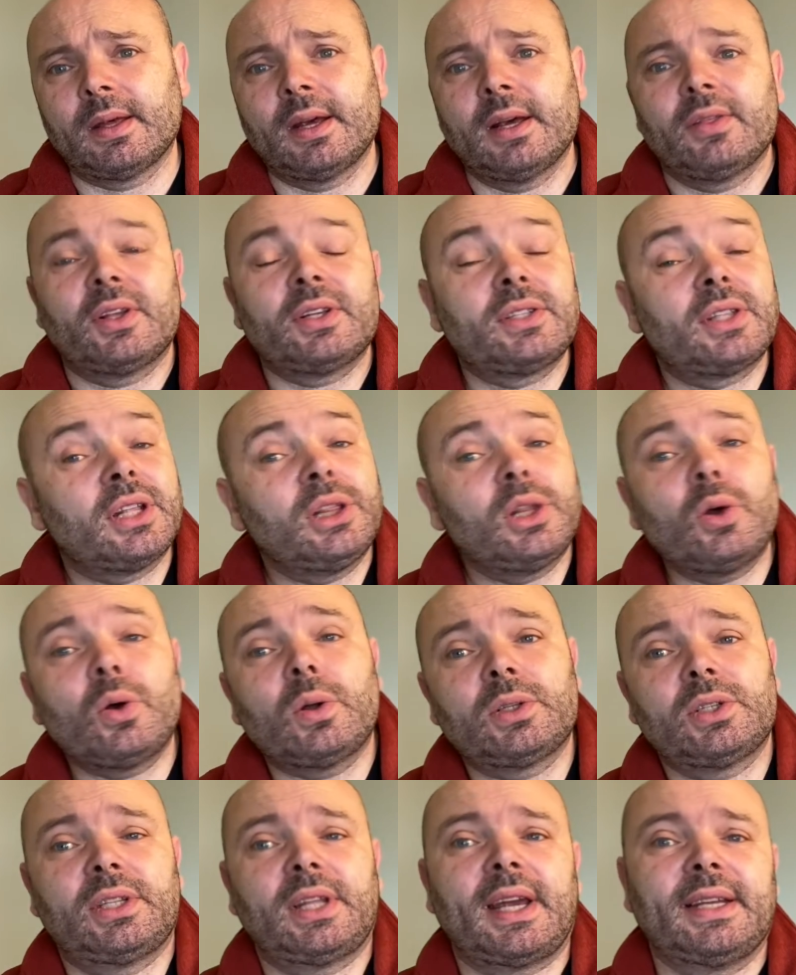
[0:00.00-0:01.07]
There's the
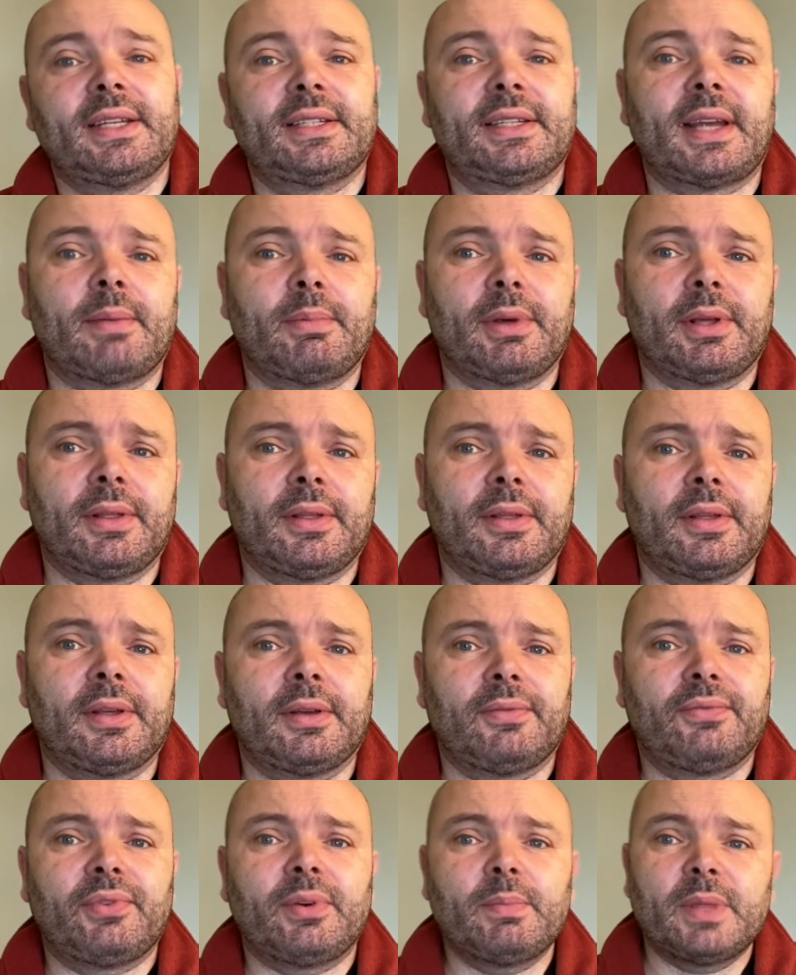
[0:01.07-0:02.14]
Lord's Day Sabbath
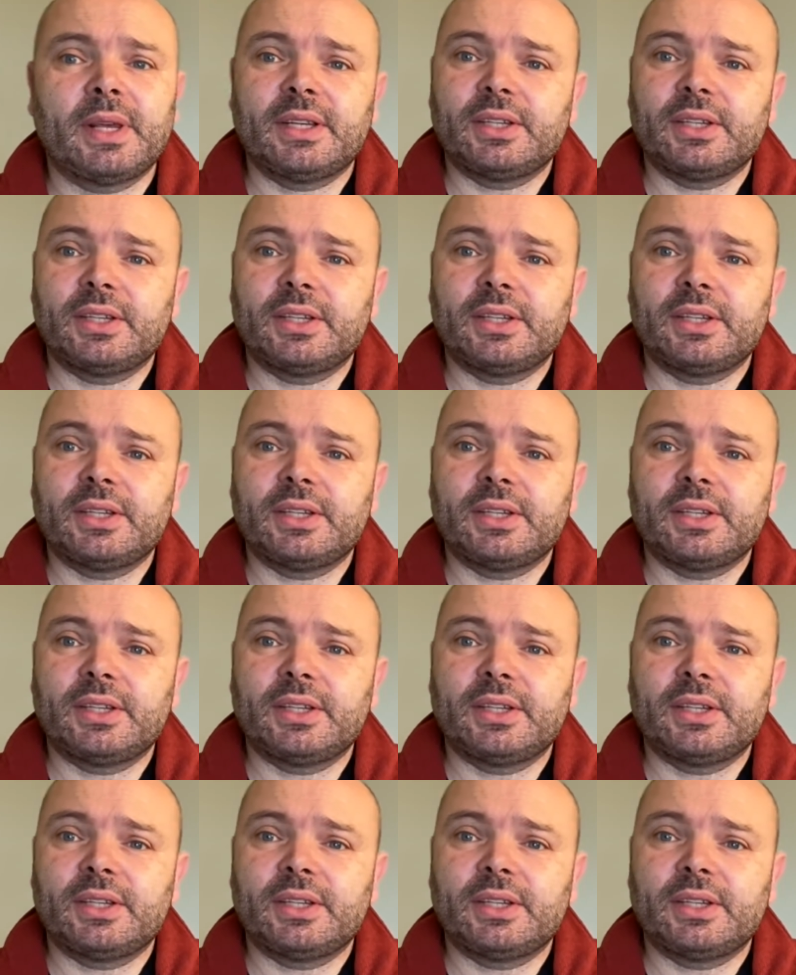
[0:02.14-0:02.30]
from the